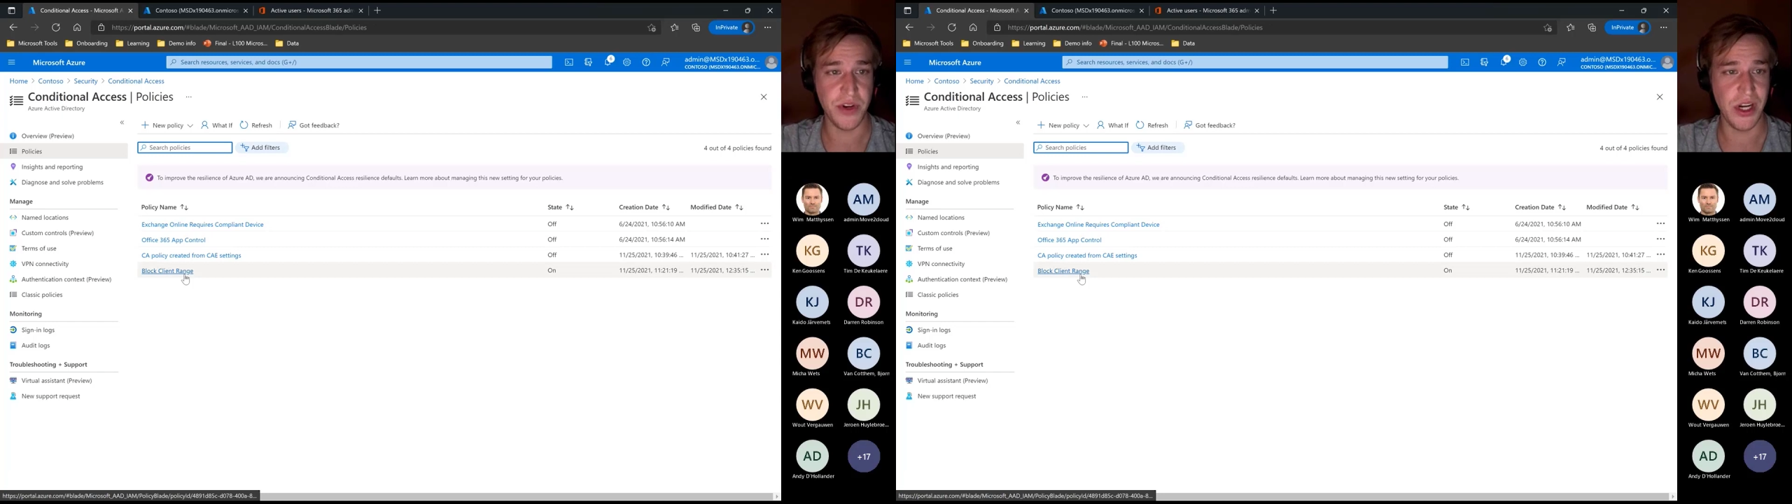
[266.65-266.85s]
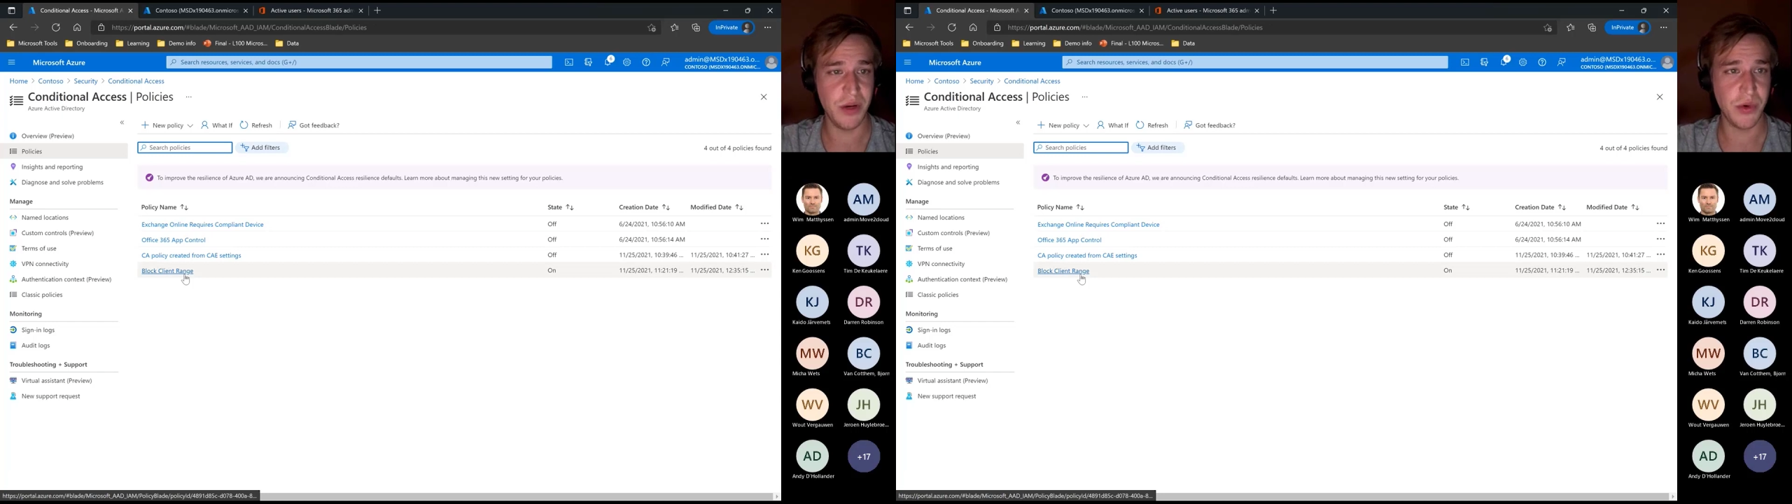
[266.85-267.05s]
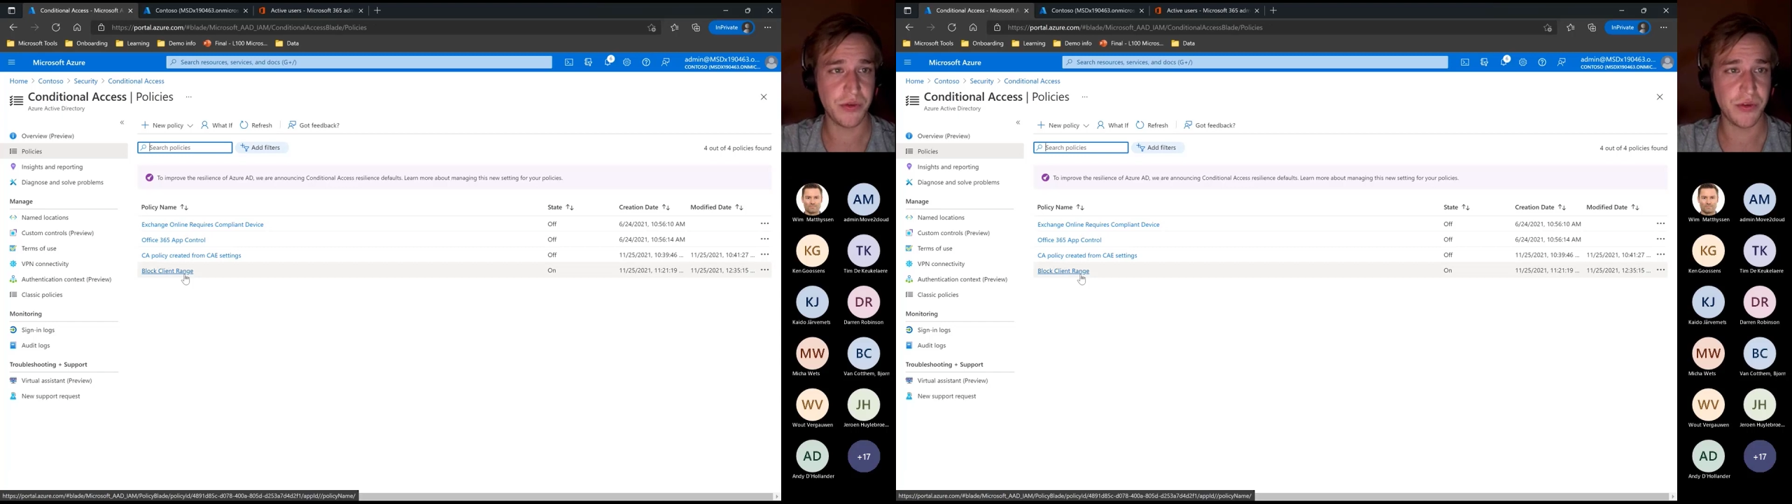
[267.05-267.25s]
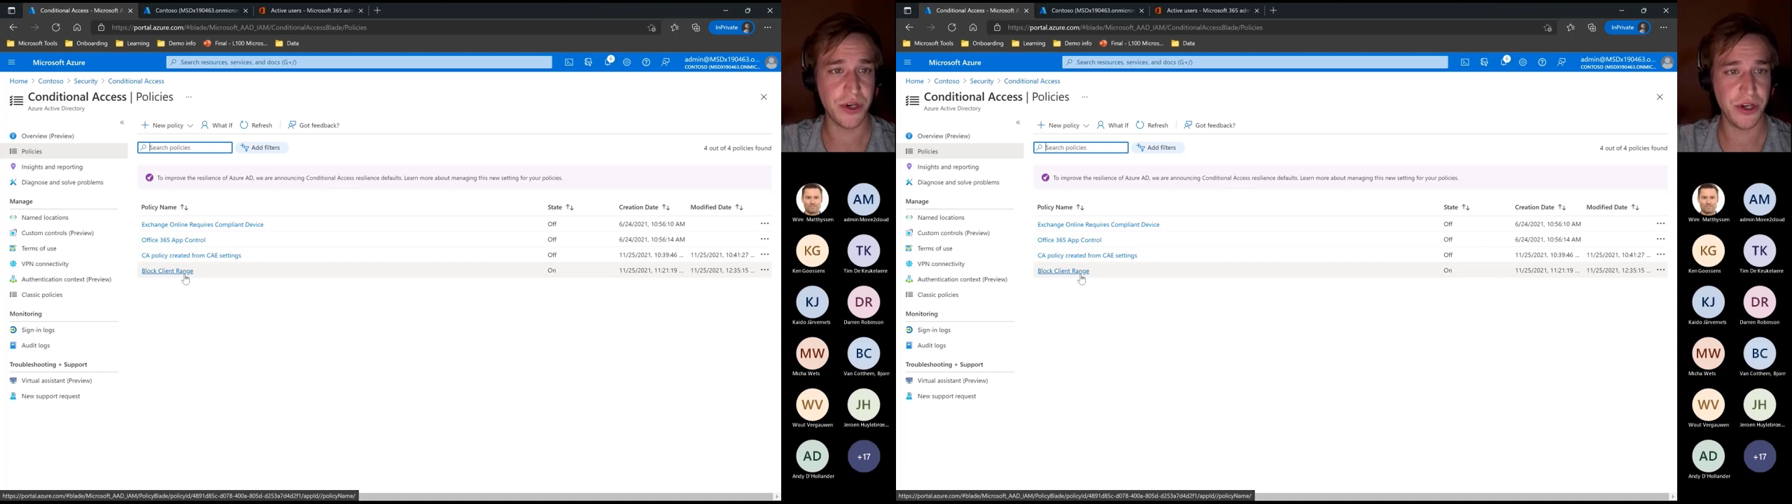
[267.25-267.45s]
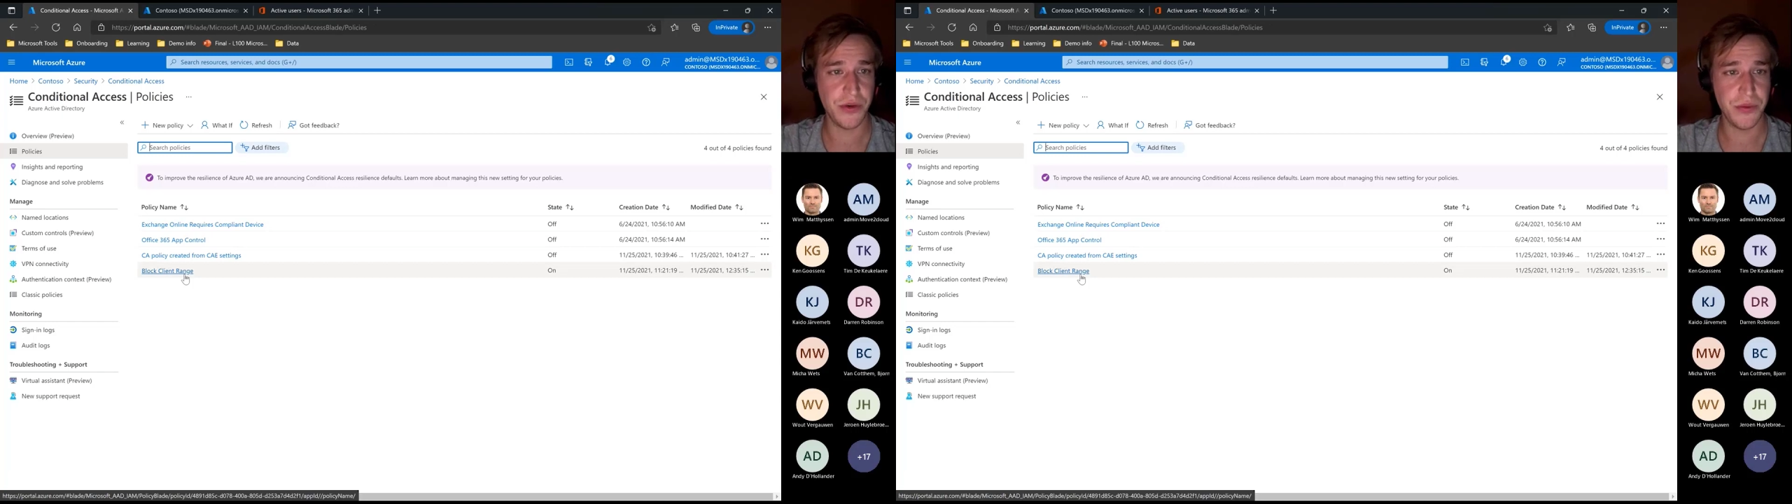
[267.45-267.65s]
available
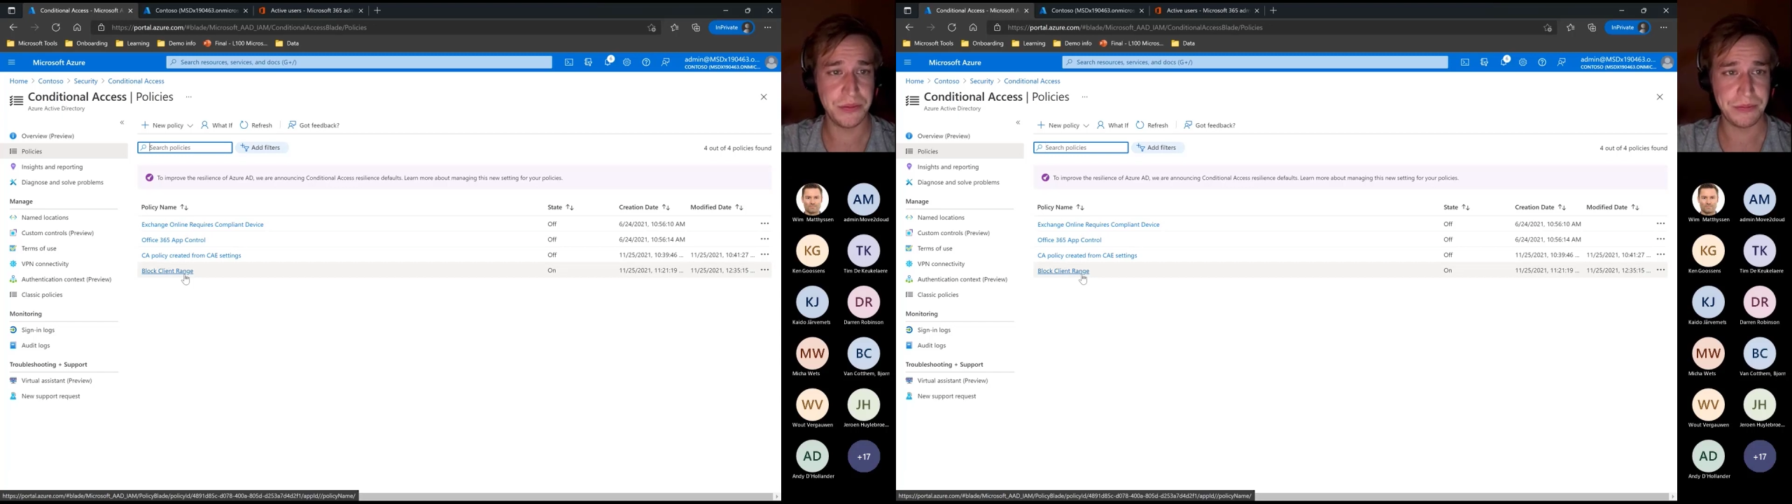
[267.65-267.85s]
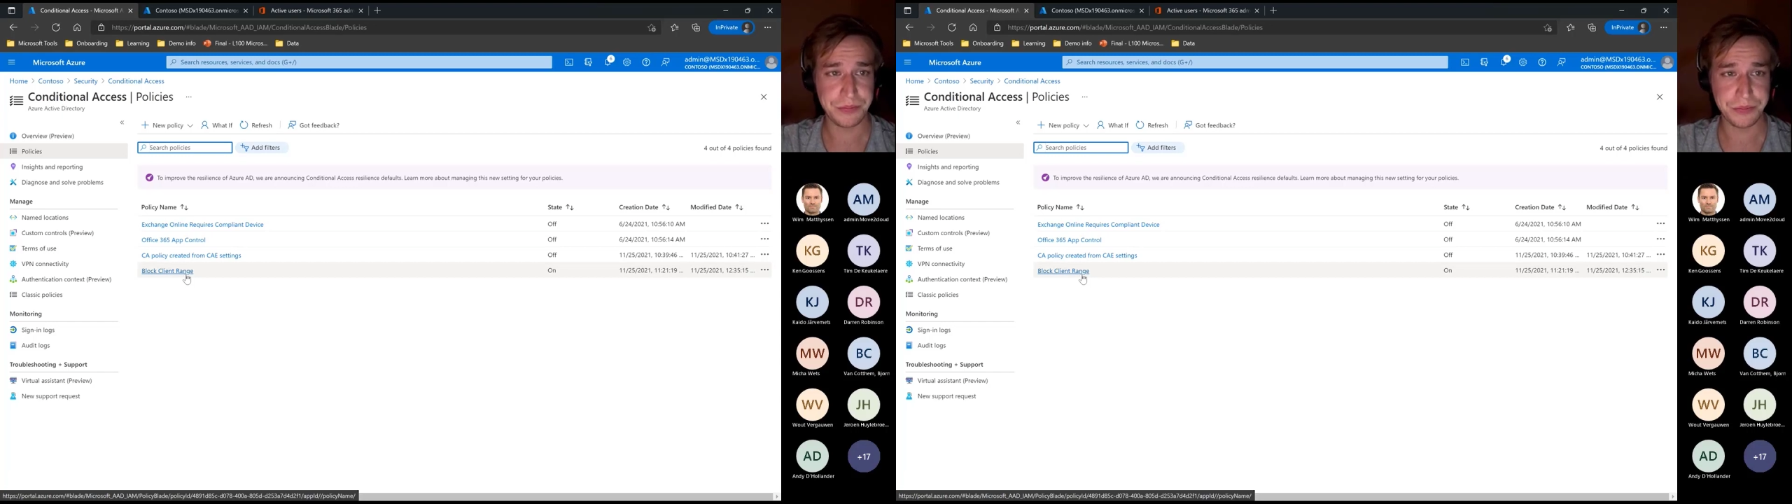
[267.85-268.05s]
for you.